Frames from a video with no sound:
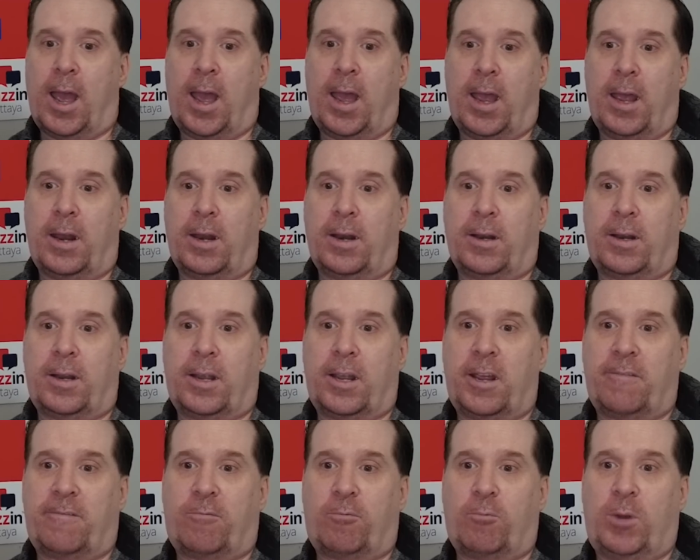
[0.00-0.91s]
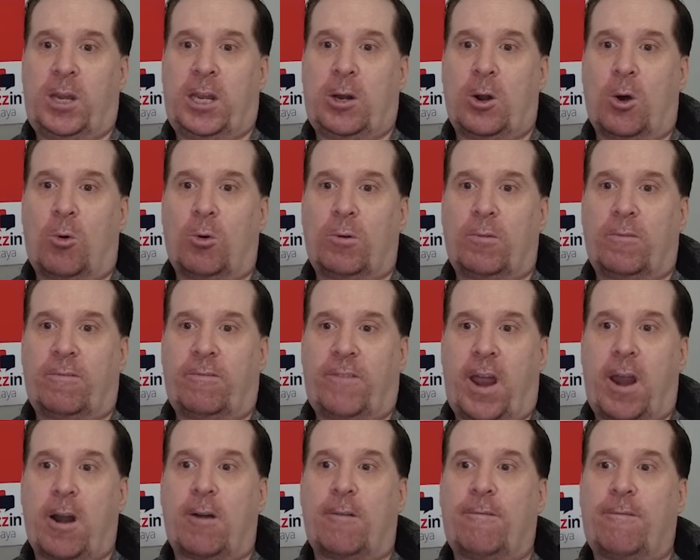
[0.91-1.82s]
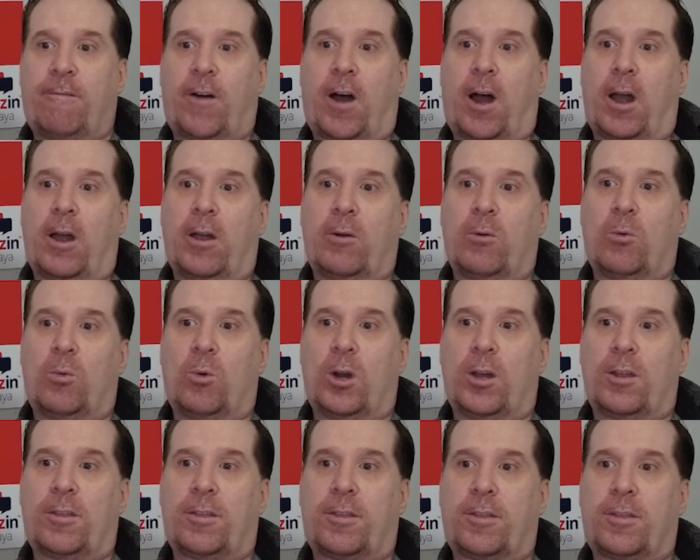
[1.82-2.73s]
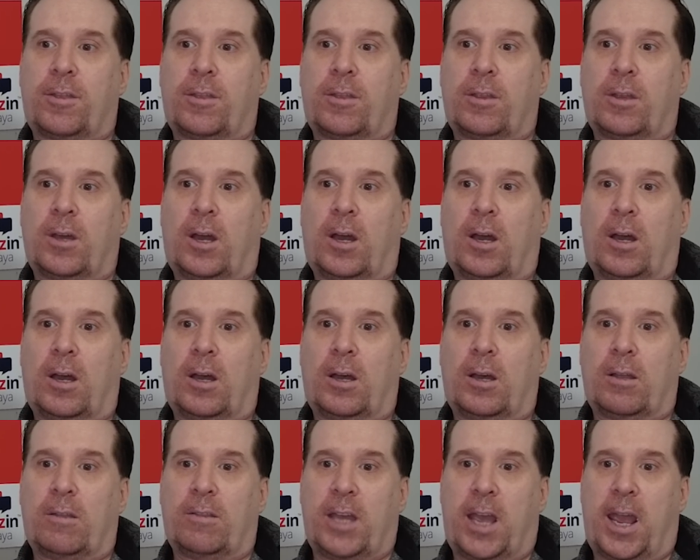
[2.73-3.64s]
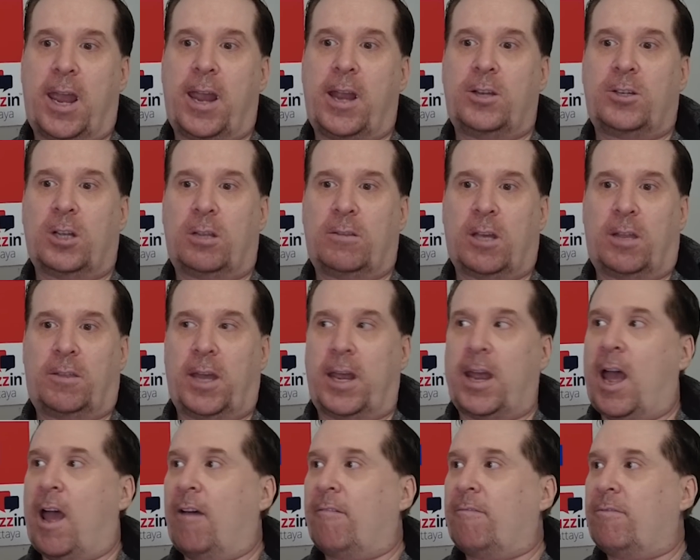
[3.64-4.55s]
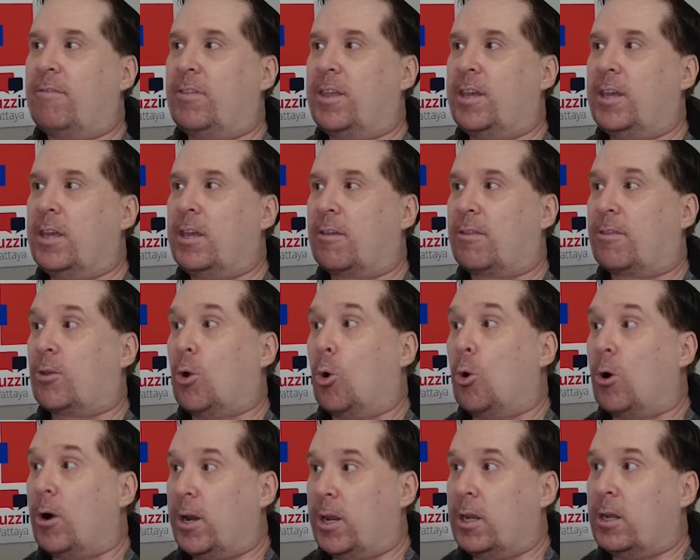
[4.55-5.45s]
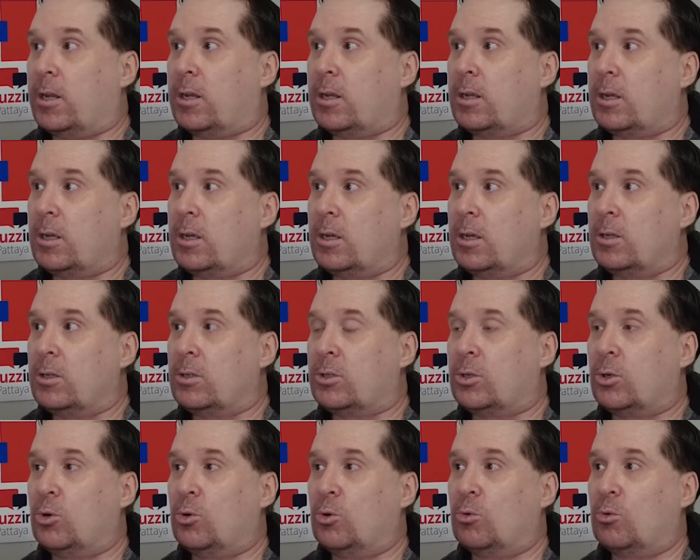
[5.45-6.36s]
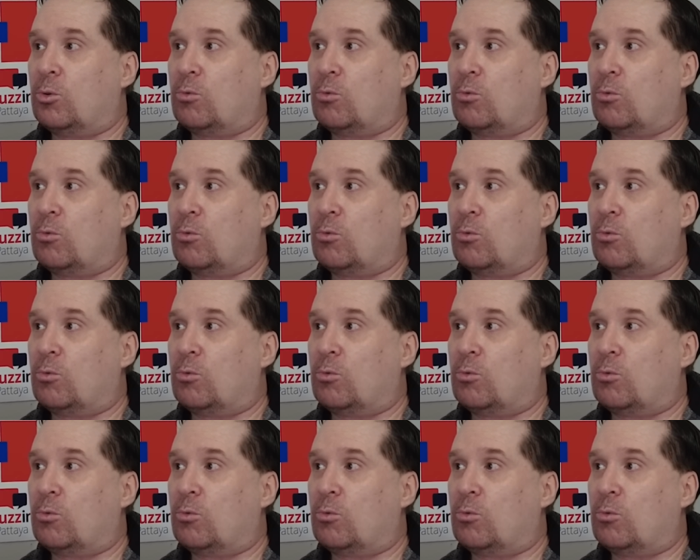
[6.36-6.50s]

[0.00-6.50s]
And if we don't verify with the agent that they have the authority to